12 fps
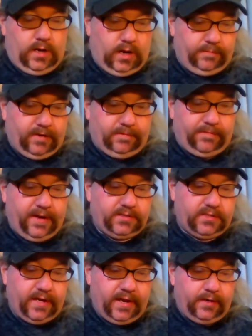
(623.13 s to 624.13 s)
I've uh, got Frank
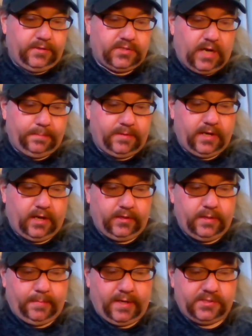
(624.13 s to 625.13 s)
Tanana, Tom
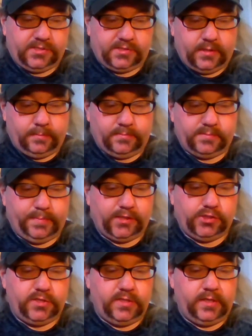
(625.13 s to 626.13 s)
Kelly, Mike Sims,
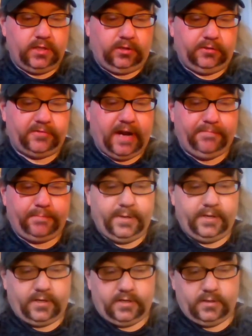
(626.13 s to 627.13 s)
Benji Gil, draft
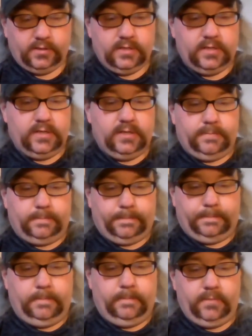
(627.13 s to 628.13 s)
pick
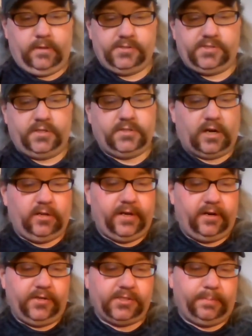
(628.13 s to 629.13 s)
there's uh, Donald
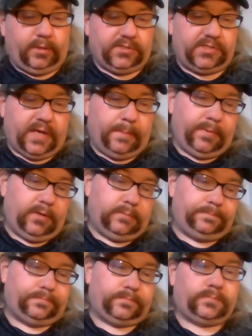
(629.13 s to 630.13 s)
Harris, Bill
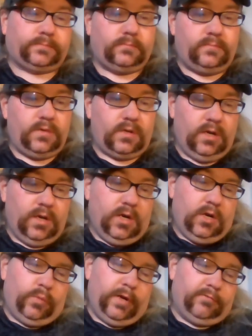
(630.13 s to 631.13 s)
Sampen,
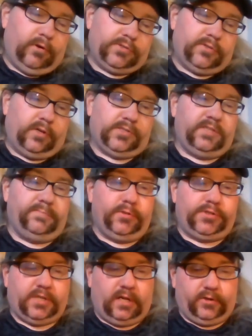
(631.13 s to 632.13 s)
Wayne Rosenthal, Steve
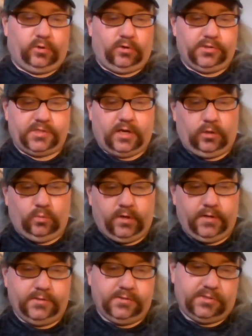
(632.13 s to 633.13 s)
Bouchard on horizontal
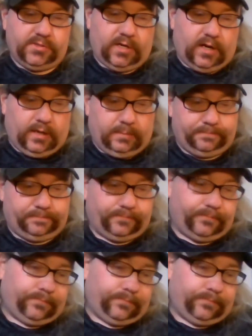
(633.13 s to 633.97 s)
ones. Um,